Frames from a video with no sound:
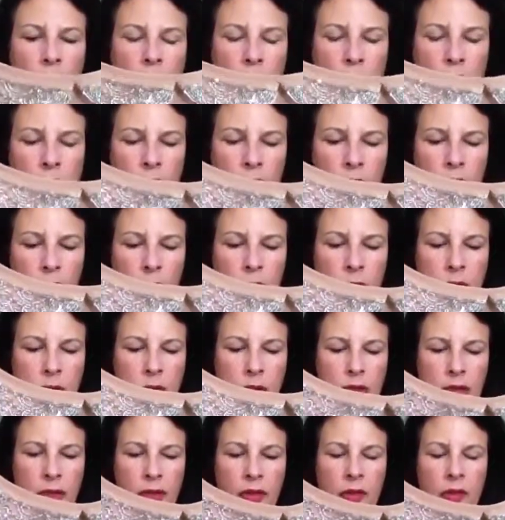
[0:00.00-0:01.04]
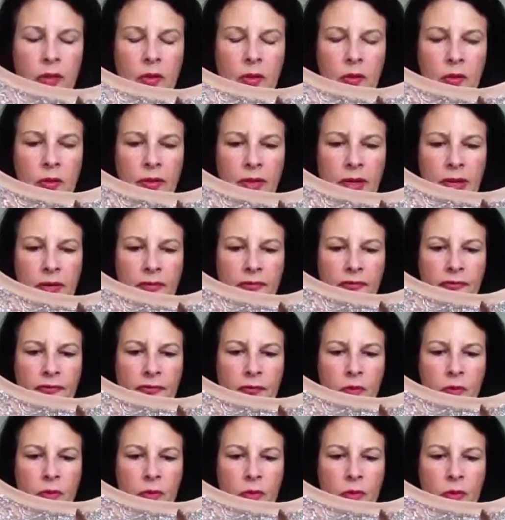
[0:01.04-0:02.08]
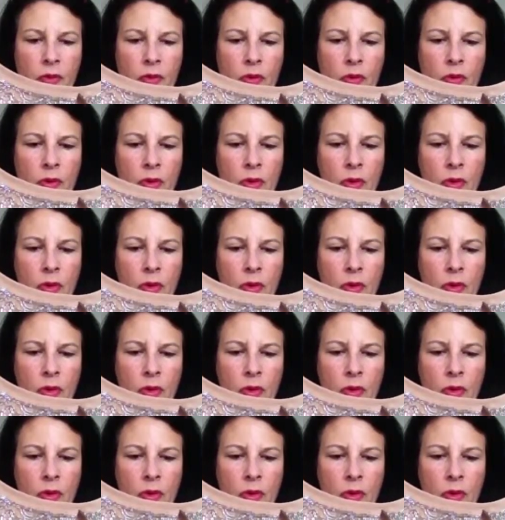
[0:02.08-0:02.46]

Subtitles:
And I got that for,